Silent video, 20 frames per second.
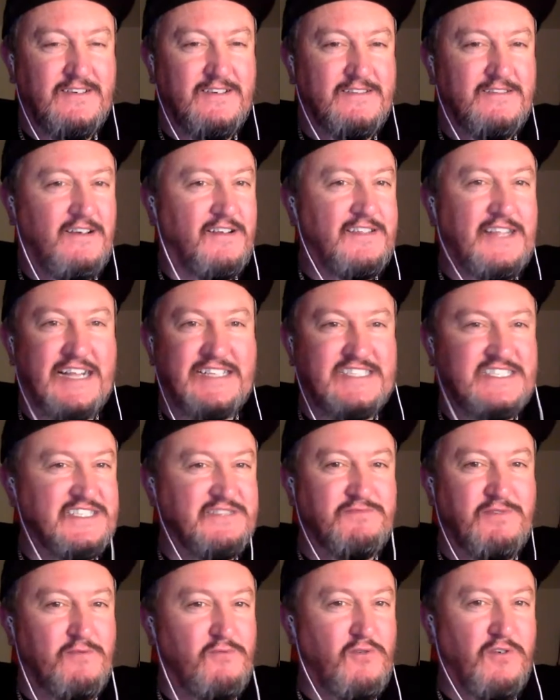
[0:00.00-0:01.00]
Not Dances
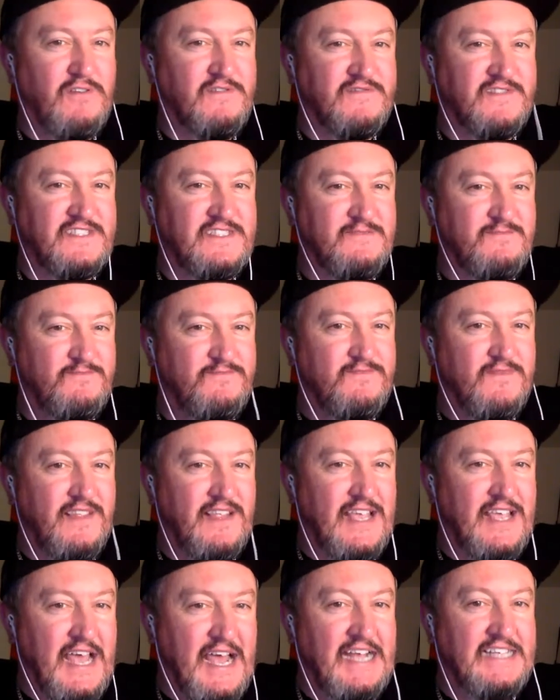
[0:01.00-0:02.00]
with Wolves.
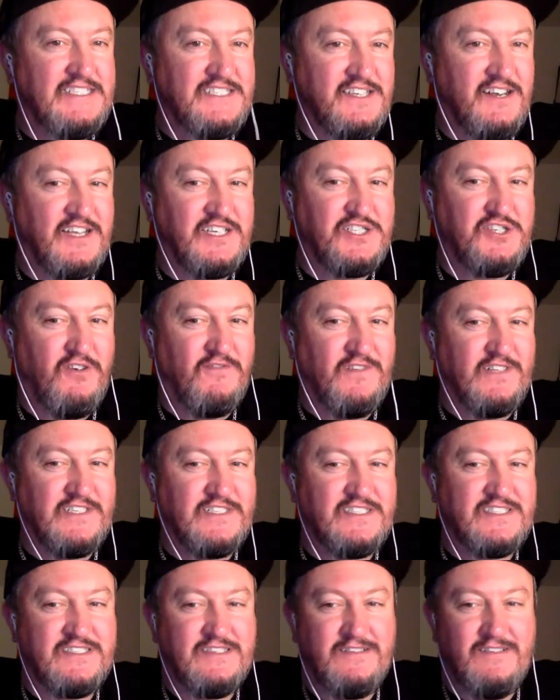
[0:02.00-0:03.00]
Hands Like Shovels.